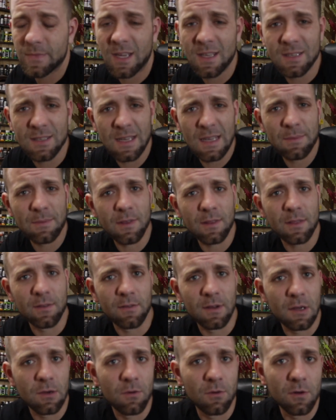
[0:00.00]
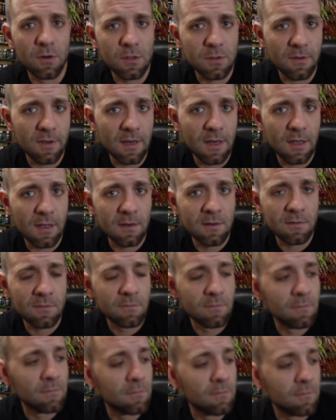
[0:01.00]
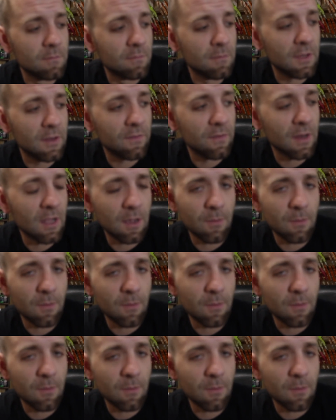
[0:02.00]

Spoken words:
I'd say about 3/4 way done, if